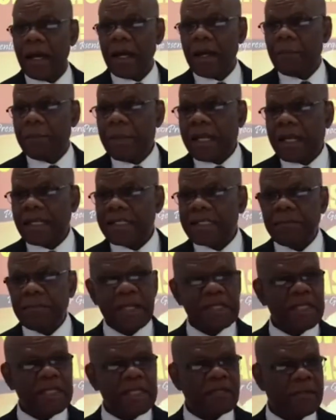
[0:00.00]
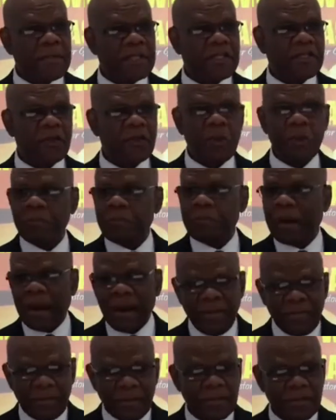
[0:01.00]
Because the beast is going to be so
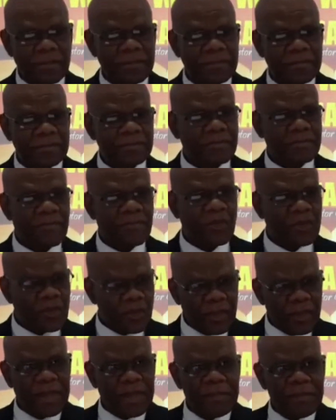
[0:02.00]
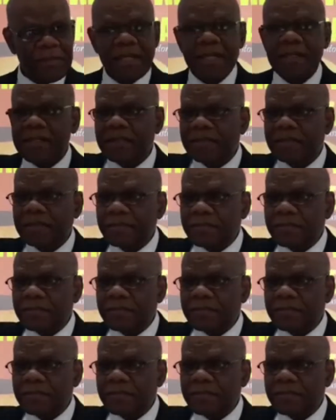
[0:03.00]
powerful. You know what that means?